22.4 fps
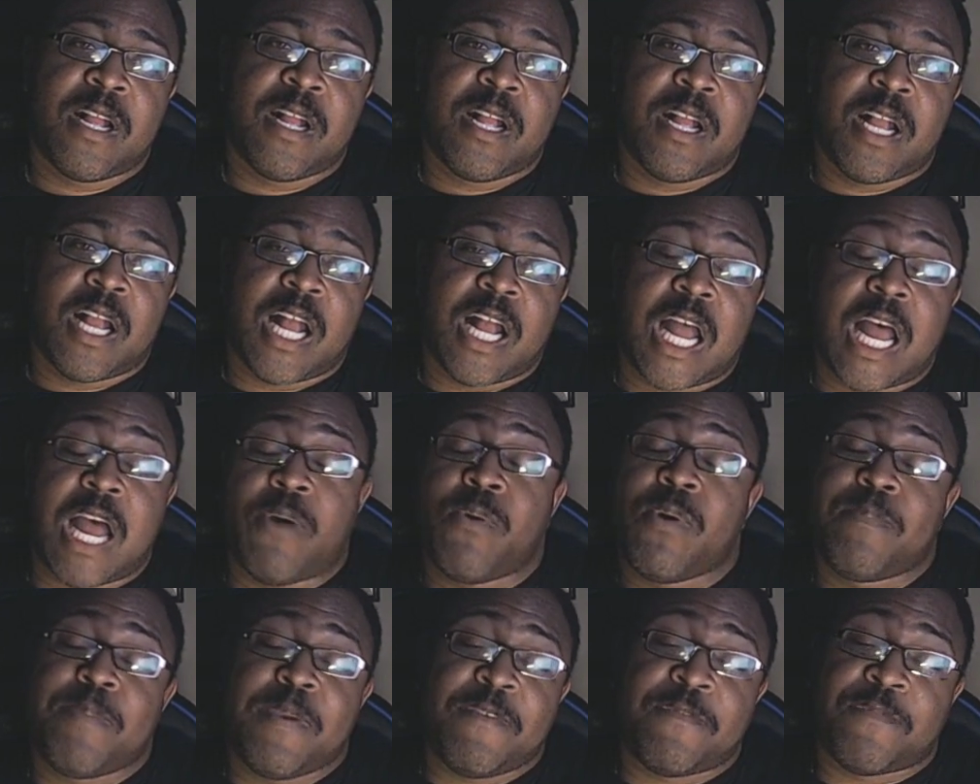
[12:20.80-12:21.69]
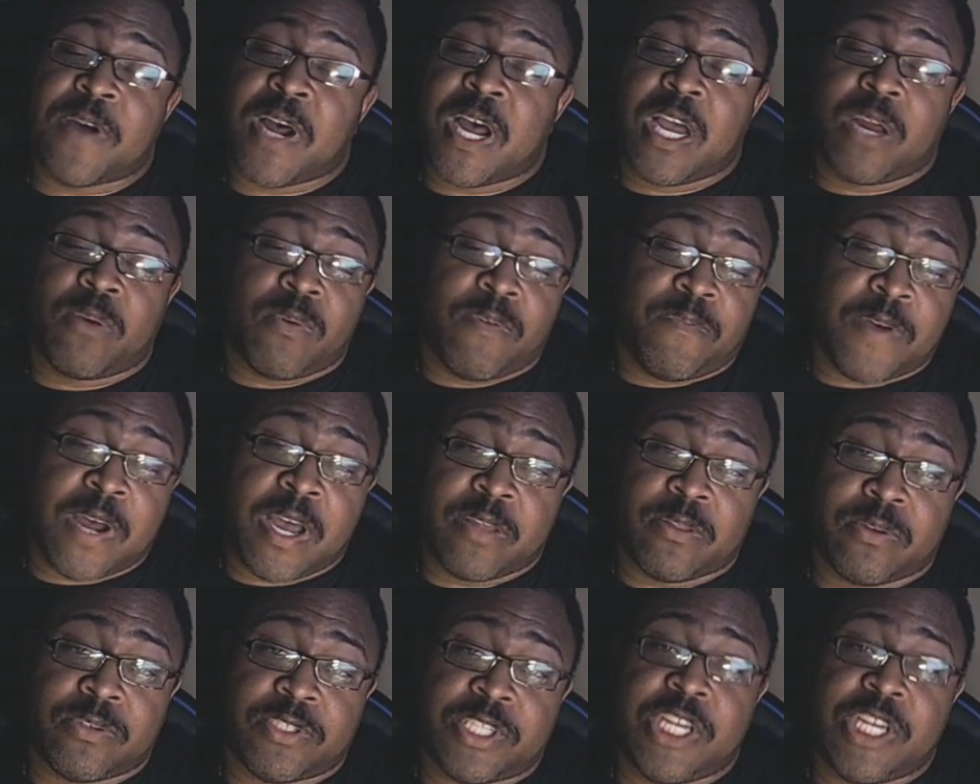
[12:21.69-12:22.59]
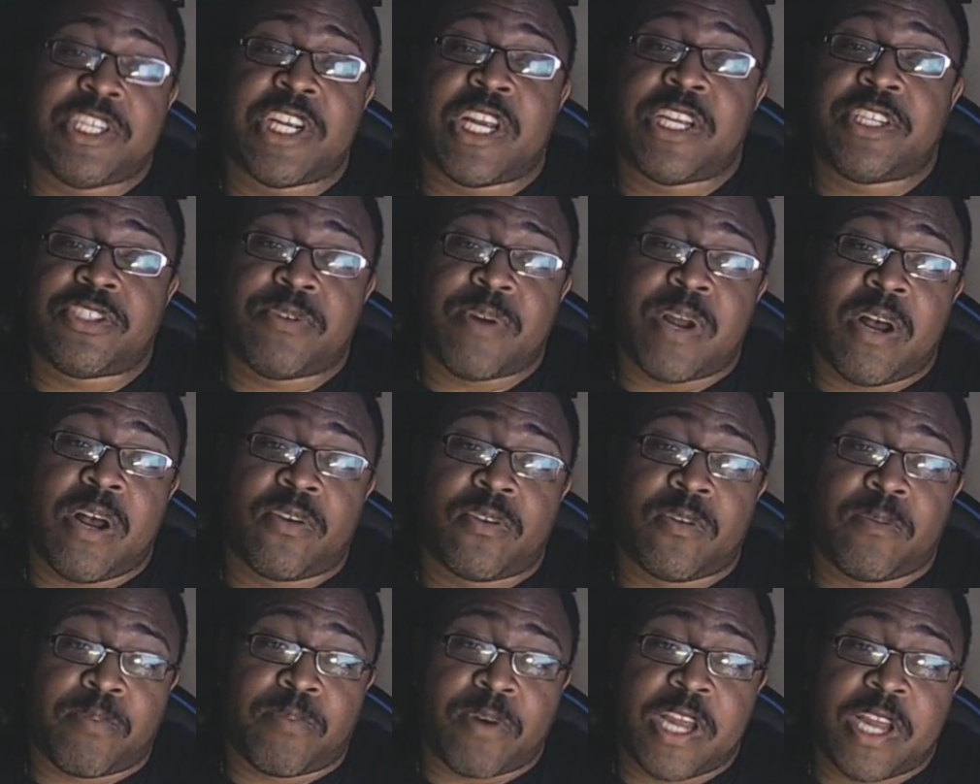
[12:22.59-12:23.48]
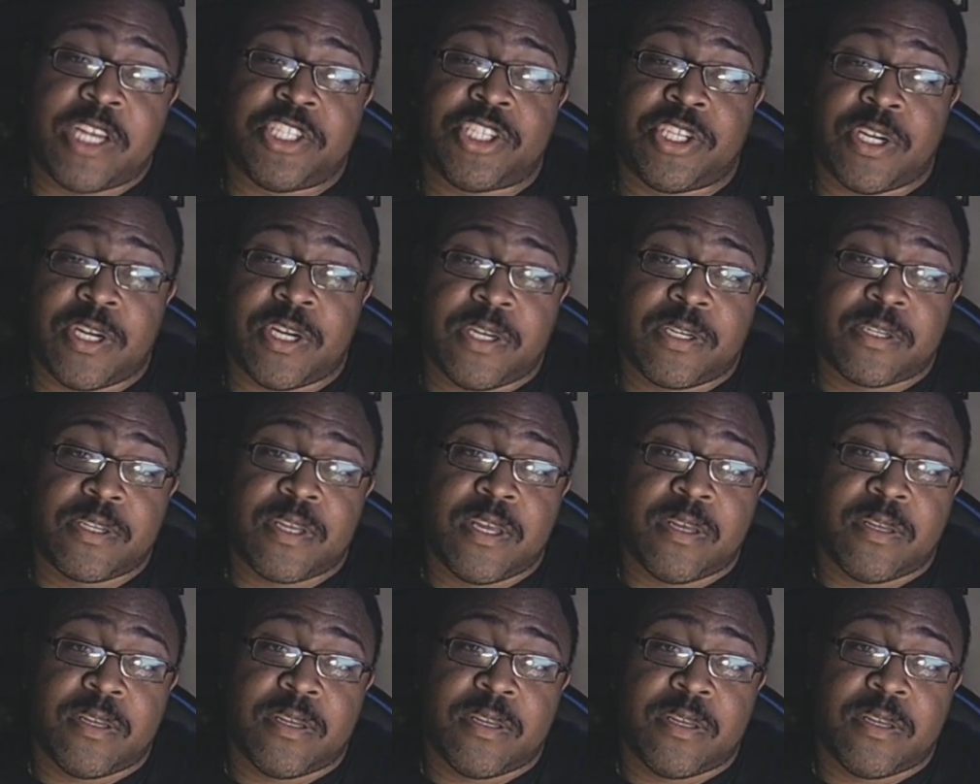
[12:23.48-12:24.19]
I would be fine with either CJ Stroud or Bryce Young.